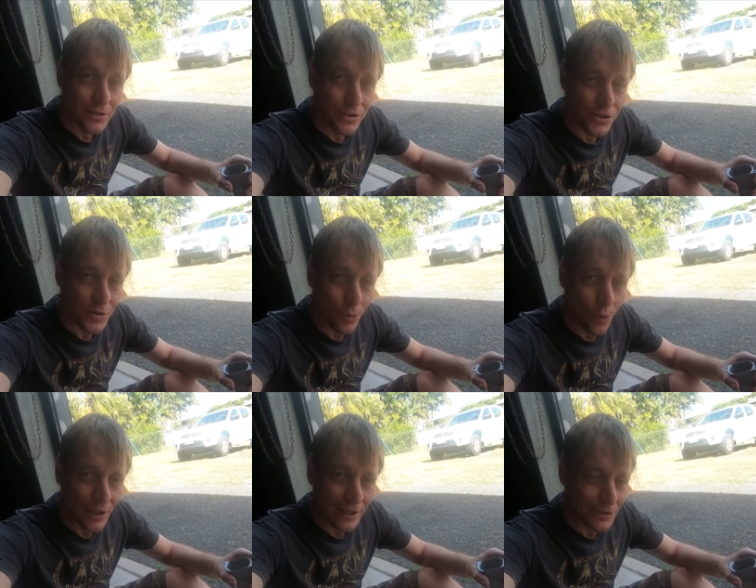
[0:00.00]
Just a
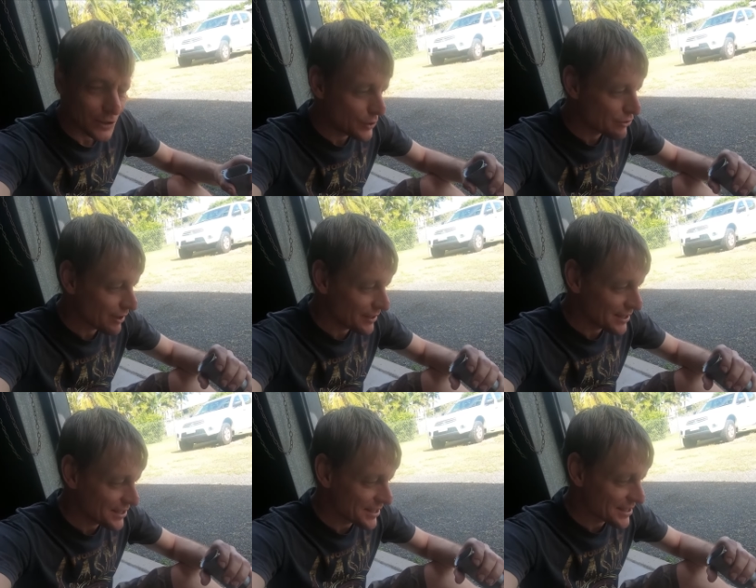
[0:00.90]
warning if you do try
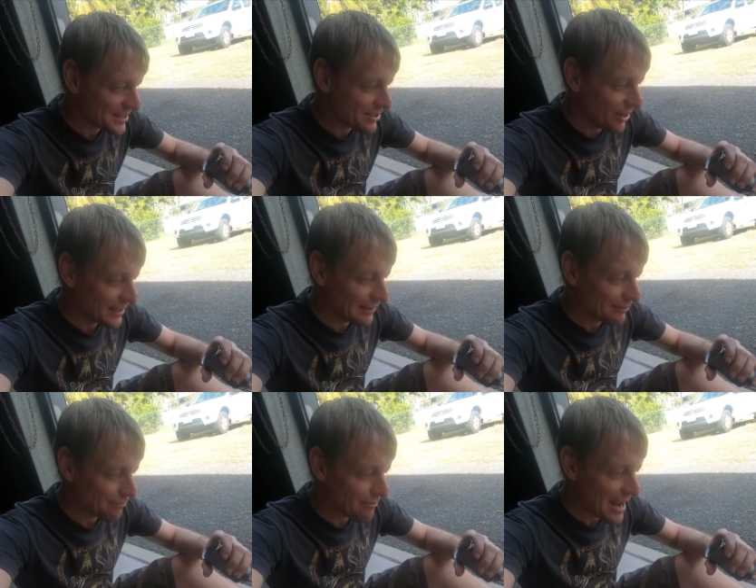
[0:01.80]
this, there's a tiny
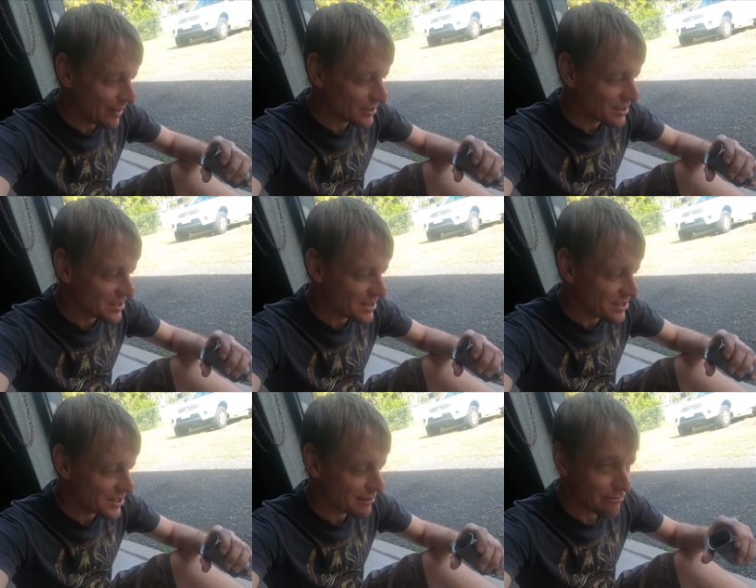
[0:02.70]
round
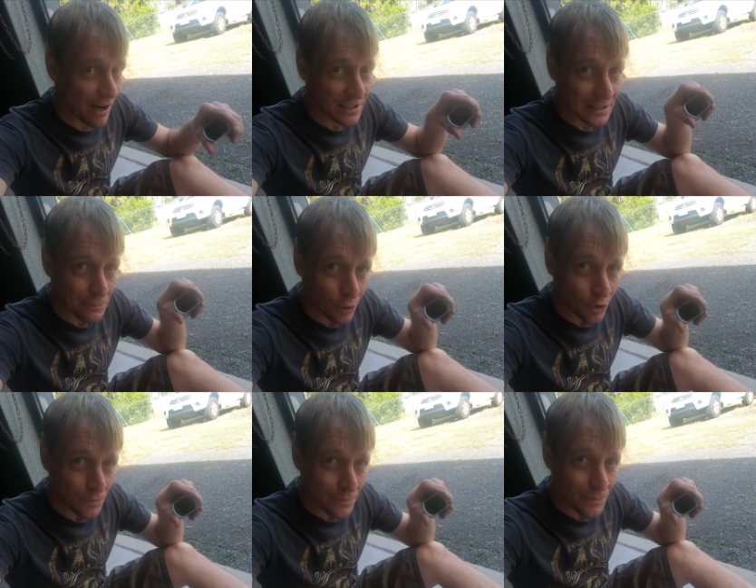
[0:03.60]
disc right at the
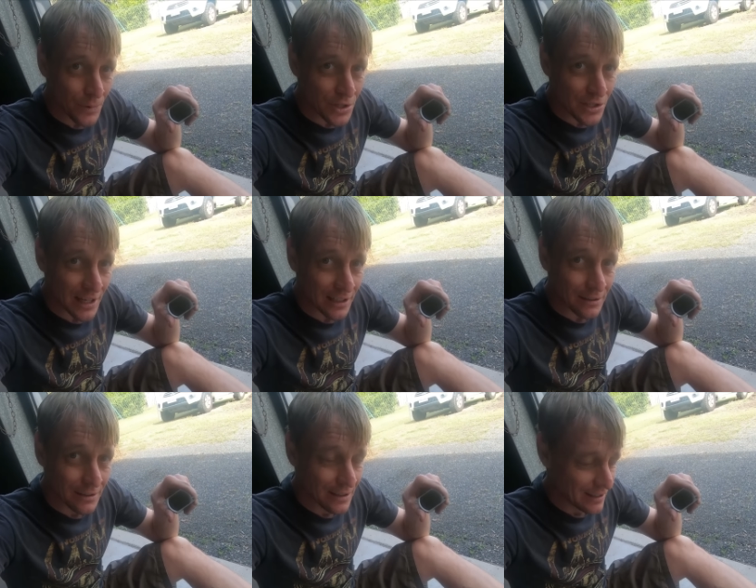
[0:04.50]
bottom, which is like
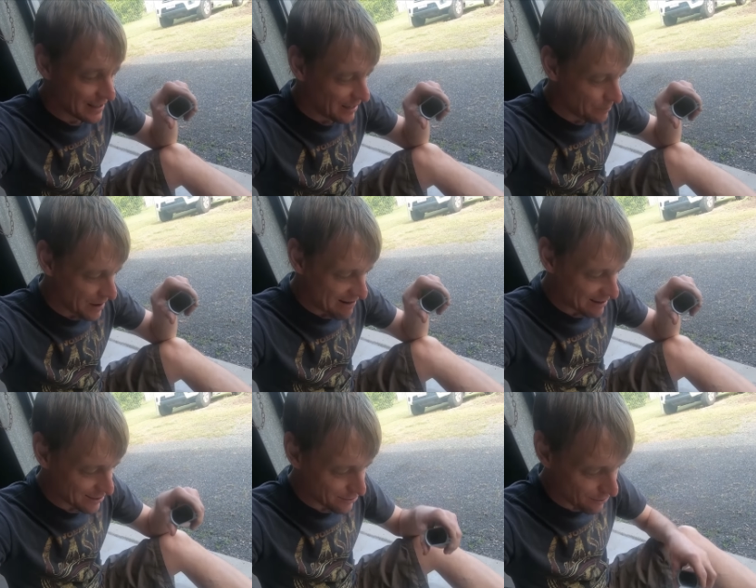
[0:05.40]
a, a
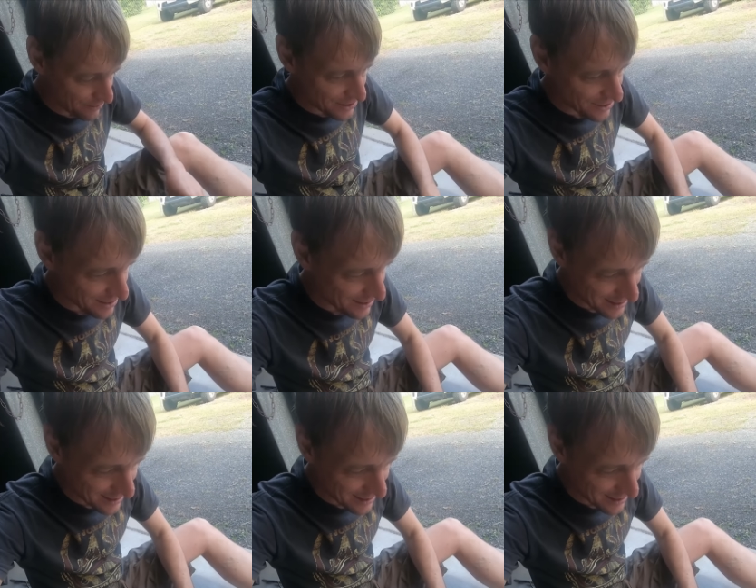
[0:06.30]
bearing surface.